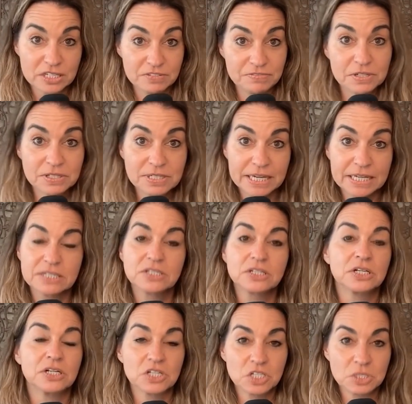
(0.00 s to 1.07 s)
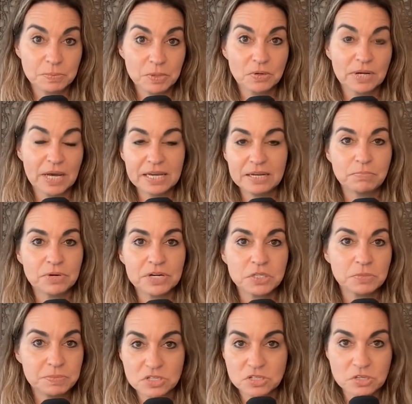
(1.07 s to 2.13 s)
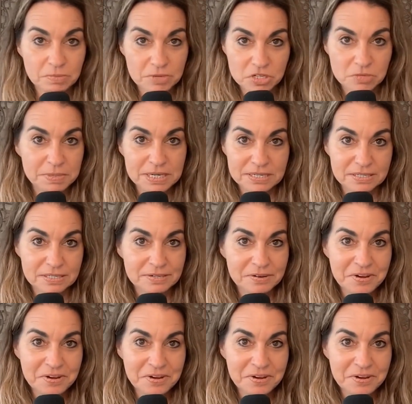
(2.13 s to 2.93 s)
feels like it's going to explode. It brings me so much peace.